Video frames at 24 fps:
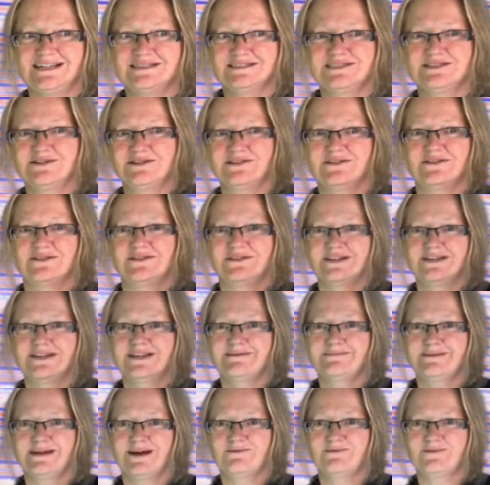So think
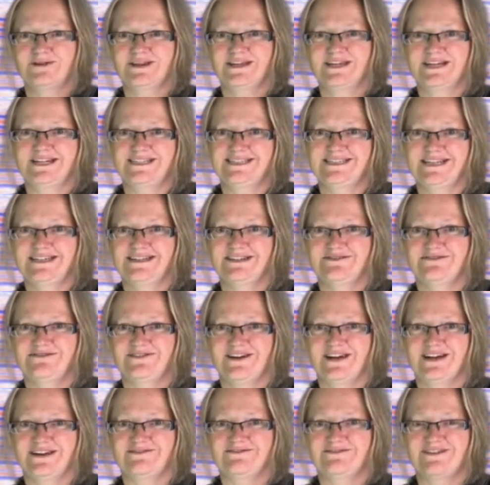about what the
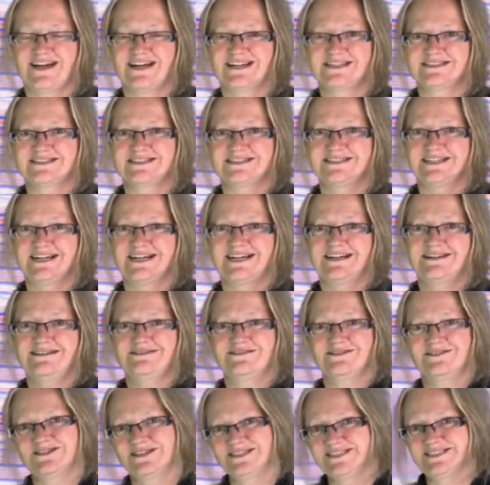identifying factors are
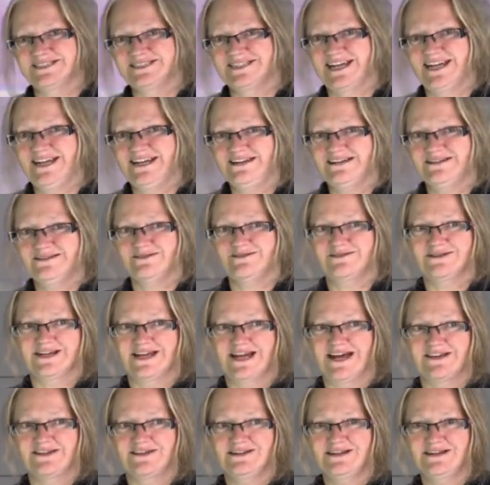on a stack or
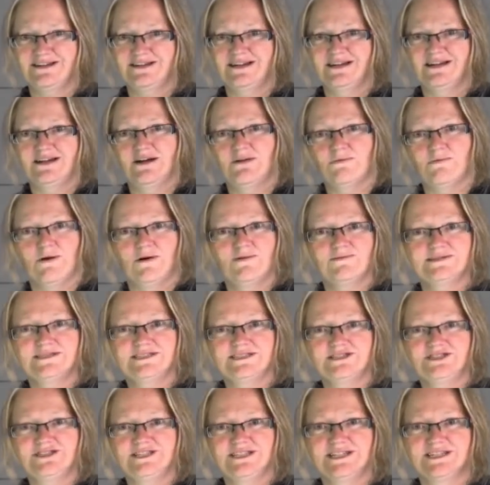gather. What was the
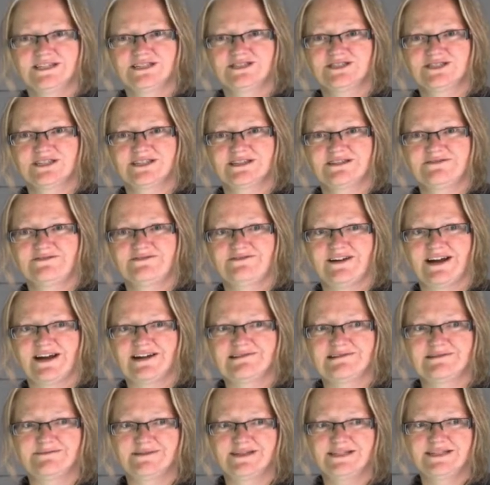geological
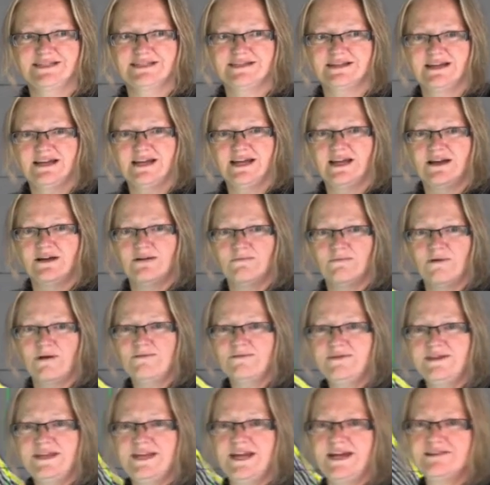environment? What
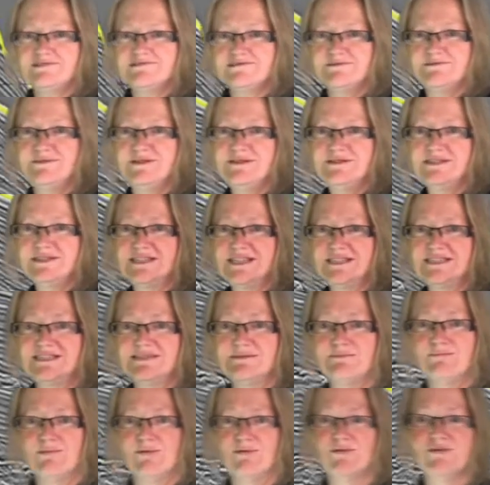were the attributes that
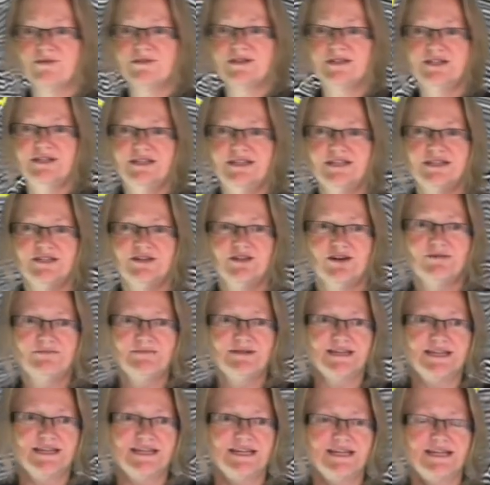supported the
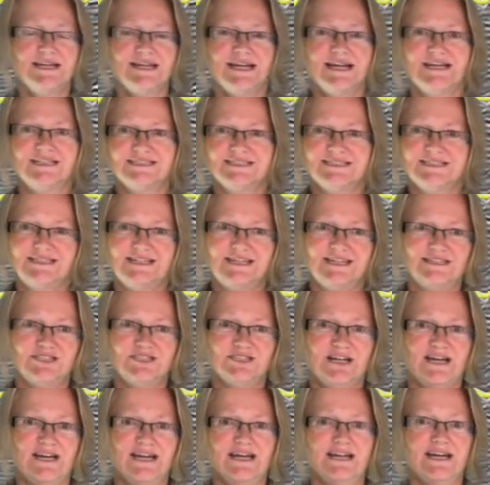anomaly as a
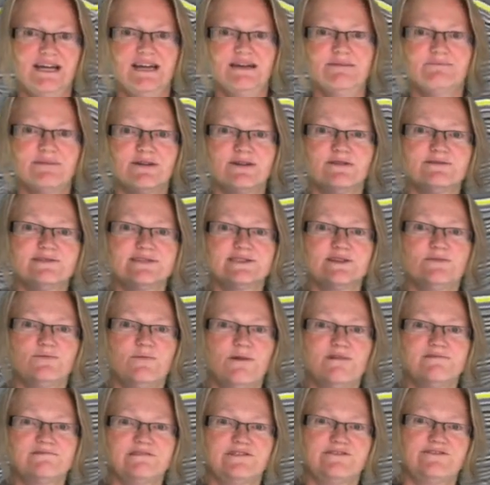DHI, but also
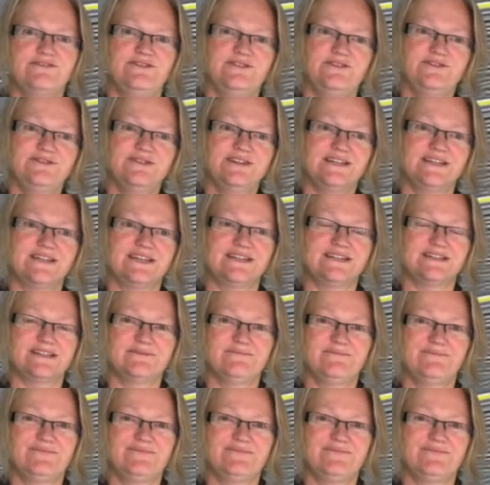what refuted it?